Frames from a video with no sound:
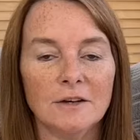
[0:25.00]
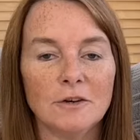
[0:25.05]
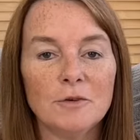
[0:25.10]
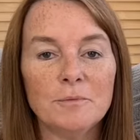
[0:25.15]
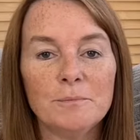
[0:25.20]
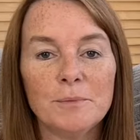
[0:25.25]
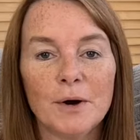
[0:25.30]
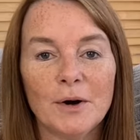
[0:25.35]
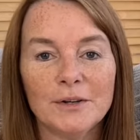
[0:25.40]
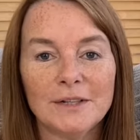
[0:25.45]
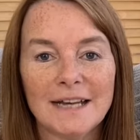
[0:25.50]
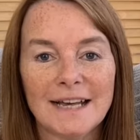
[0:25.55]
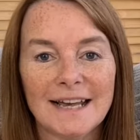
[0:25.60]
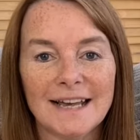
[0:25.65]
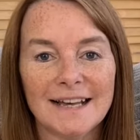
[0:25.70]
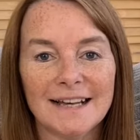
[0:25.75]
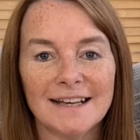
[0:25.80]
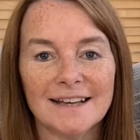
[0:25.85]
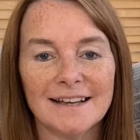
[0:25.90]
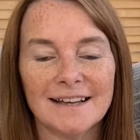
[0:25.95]
Good
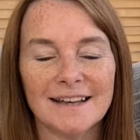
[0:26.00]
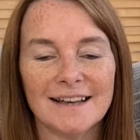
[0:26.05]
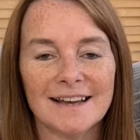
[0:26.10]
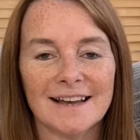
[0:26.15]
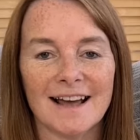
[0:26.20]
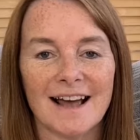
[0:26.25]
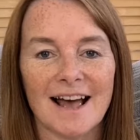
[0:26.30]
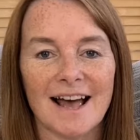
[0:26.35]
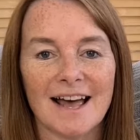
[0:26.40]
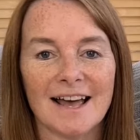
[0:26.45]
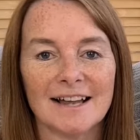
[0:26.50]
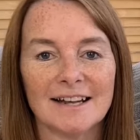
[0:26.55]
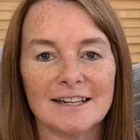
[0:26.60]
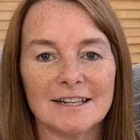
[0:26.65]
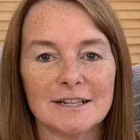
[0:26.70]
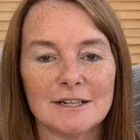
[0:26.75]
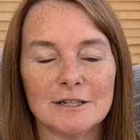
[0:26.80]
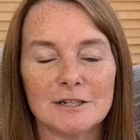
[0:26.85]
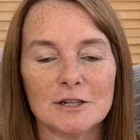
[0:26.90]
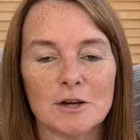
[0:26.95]
morning
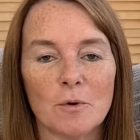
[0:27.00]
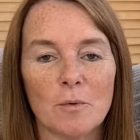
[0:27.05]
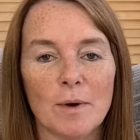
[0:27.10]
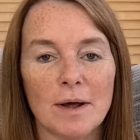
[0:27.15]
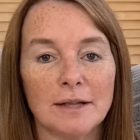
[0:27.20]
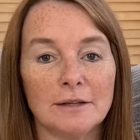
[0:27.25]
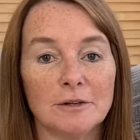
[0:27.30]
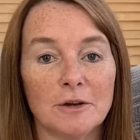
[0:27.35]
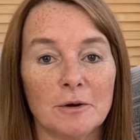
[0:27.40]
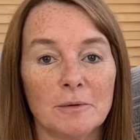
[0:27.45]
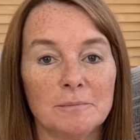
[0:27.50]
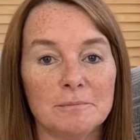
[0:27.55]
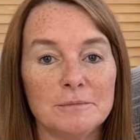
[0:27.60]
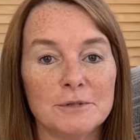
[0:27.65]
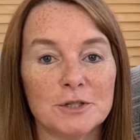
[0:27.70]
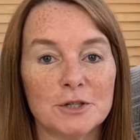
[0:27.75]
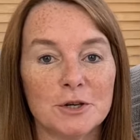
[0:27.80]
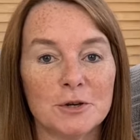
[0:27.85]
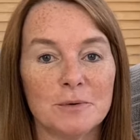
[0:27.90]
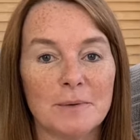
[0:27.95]
and welcome
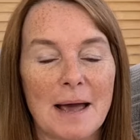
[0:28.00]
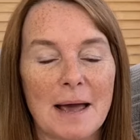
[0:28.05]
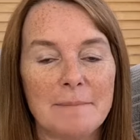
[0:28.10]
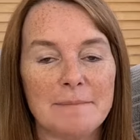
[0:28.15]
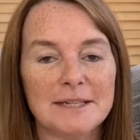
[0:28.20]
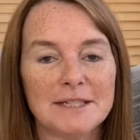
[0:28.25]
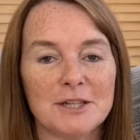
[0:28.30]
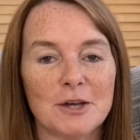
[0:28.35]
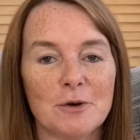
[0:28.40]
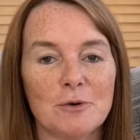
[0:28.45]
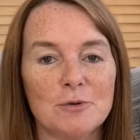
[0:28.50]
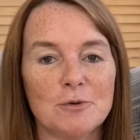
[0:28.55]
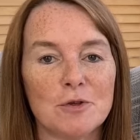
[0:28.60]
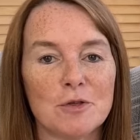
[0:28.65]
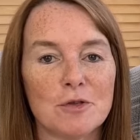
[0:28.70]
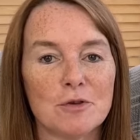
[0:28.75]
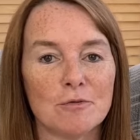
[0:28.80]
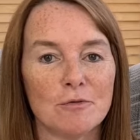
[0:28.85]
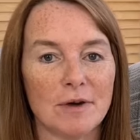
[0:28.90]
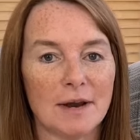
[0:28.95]
to episode
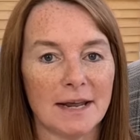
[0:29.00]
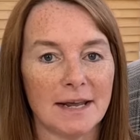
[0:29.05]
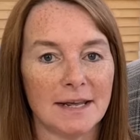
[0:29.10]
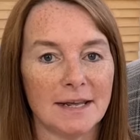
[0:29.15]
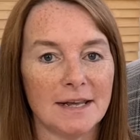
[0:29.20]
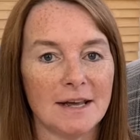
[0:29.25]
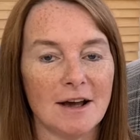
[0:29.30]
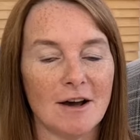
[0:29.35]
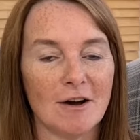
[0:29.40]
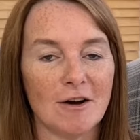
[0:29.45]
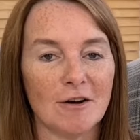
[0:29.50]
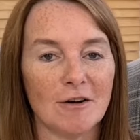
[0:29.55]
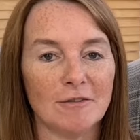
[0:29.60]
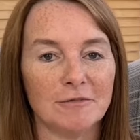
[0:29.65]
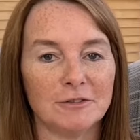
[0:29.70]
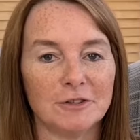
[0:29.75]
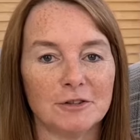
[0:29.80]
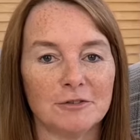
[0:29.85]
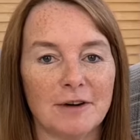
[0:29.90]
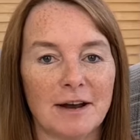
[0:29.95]
3 of
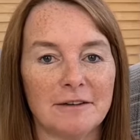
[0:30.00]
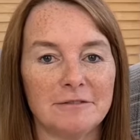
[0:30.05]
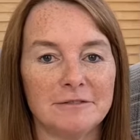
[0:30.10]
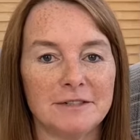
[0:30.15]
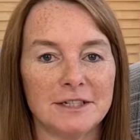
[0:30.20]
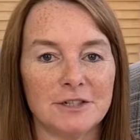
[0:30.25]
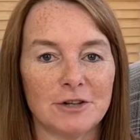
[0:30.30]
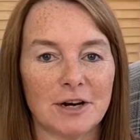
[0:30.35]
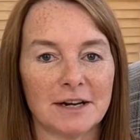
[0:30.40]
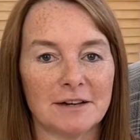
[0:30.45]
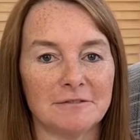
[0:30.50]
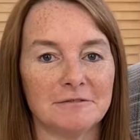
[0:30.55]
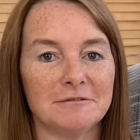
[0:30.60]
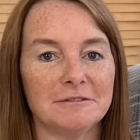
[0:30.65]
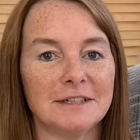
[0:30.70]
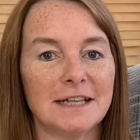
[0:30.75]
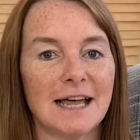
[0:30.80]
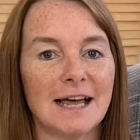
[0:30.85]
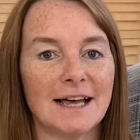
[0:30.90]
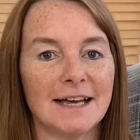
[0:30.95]
the Crafty
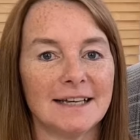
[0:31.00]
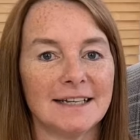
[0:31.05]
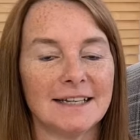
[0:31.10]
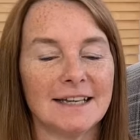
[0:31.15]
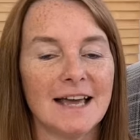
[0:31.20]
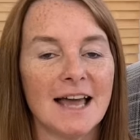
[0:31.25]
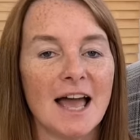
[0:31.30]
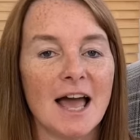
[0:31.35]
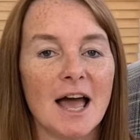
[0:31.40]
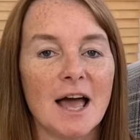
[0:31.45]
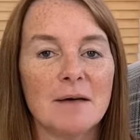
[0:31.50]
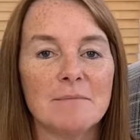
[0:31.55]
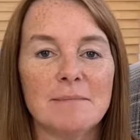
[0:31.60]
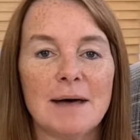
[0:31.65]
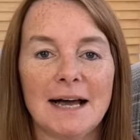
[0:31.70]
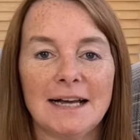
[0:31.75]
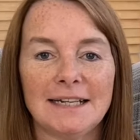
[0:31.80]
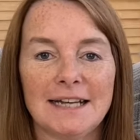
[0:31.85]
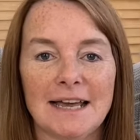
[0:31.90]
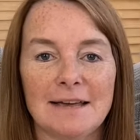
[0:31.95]
Dragonfly.
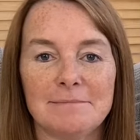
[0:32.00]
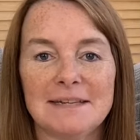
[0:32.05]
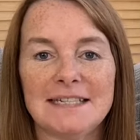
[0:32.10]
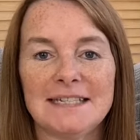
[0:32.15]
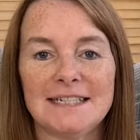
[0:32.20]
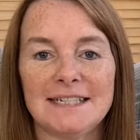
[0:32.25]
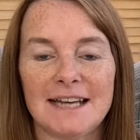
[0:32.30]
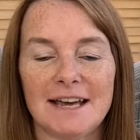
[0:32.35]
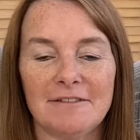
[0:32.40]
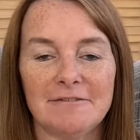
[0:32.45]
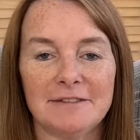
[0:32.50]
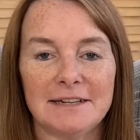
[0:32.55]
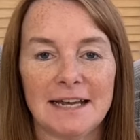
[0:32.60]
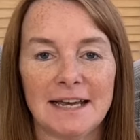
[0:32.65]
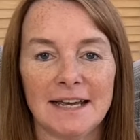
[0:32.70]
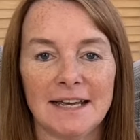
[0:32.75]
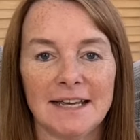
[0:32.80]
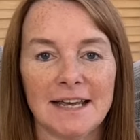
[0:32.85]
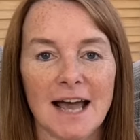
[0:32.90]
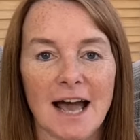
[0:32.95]
My name is
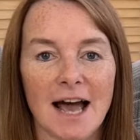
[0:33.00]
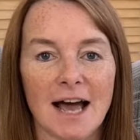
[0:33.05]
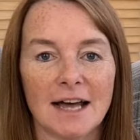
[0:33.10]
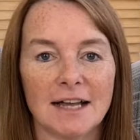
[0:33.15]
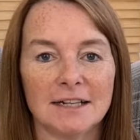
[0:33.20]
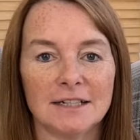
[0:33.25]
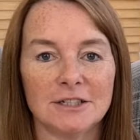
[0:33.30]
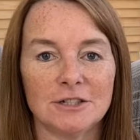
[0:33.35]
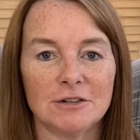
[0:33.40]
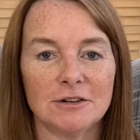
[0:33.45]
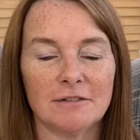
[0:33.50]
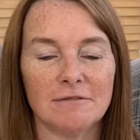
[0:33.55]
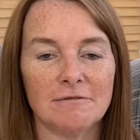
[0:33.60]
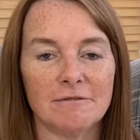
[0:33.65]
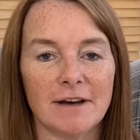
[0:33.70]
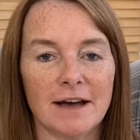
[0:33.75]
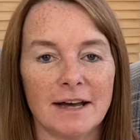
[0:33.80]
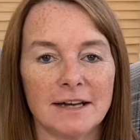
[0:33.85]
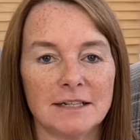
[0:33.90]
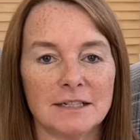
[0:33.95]
Stephanie and you can
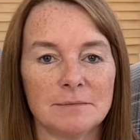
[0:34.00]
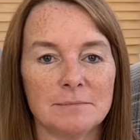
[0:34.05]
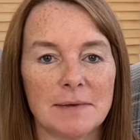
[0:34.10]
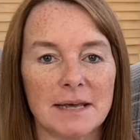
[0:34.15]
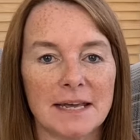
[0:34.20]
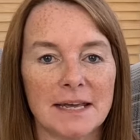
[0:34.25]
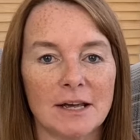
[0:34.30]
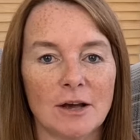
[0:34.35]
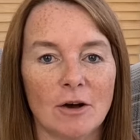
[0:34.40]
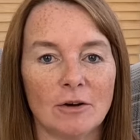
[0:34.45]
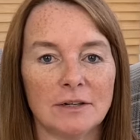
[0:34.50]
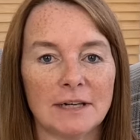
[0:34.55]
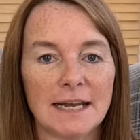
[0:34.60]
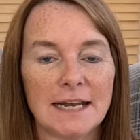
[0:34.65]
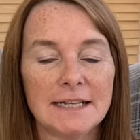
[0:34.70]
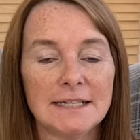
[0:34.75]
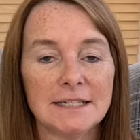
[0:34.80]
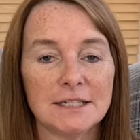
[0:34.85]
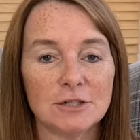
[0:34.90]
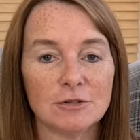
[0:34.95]
find me on
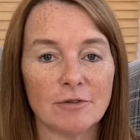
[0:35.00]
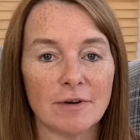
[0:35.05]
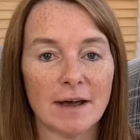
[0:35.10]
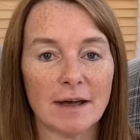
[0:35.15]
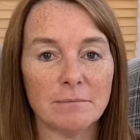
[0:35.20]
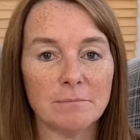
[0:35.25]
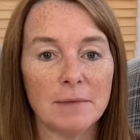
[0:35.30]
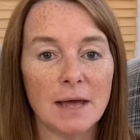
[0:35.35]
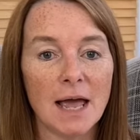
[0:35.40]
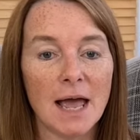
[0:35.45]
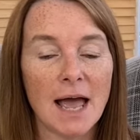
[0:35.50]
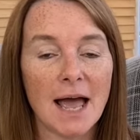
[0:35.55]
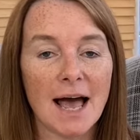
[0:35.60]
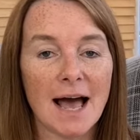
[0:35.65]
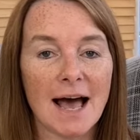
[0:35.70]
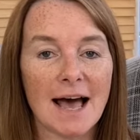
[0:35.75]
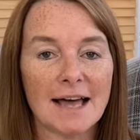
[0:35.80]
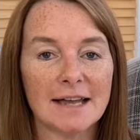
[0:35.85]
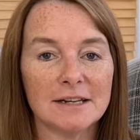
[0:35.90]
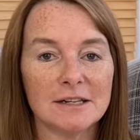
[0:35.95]
Instagram
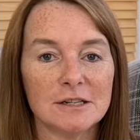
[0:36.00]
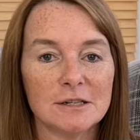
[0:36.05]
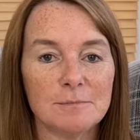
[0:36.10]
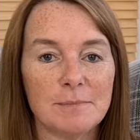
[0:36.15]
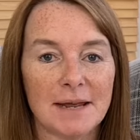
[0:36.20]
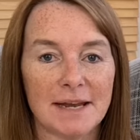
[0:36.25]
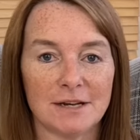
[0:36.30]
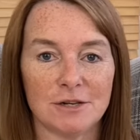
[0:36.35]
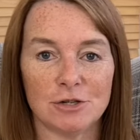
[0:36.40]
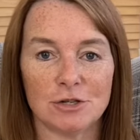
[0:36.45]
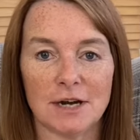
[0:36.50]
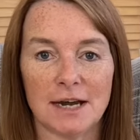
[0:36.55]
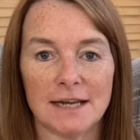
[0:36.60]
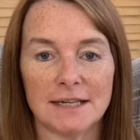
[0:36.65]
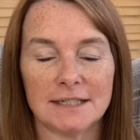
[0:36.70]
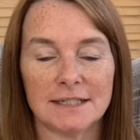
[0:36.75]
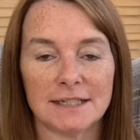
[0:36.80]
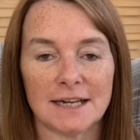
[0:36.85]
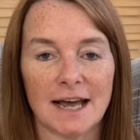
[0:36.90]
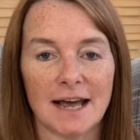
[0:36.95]
and
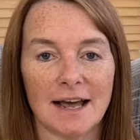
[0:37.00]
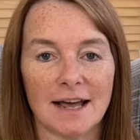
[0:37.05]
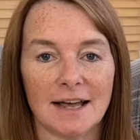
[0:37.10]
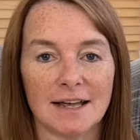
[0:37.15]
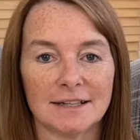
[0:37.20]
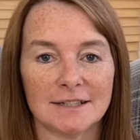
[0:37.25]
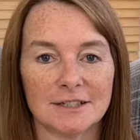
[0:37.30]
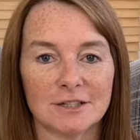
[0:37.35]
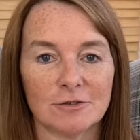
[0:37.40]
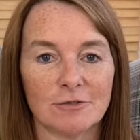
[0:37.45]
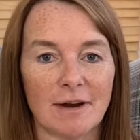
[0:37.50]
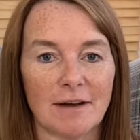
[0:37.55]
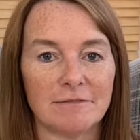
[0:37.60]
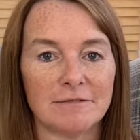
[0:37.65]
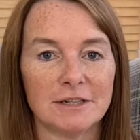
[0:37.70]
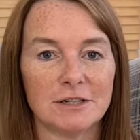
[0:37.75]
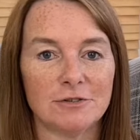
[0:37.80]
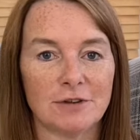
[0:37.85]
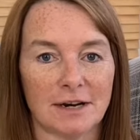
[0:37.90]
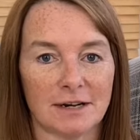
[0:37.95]
Pinterest as the
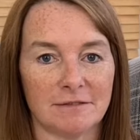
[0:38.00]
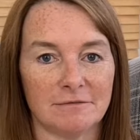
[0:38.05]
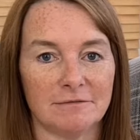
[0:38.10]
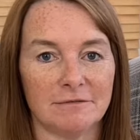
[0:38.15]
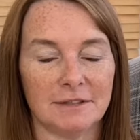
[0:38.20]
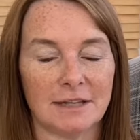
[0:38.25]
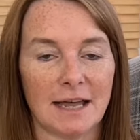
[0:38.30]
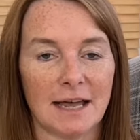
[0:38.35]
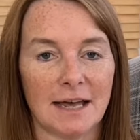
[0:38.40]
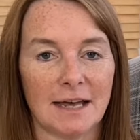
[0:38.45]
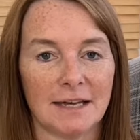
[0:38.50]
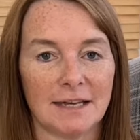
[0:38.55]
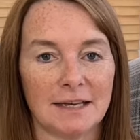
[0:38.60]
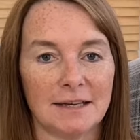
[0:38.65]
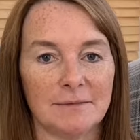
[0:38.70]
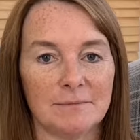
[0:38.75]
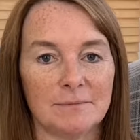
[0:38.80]
Crafty Dragonfly.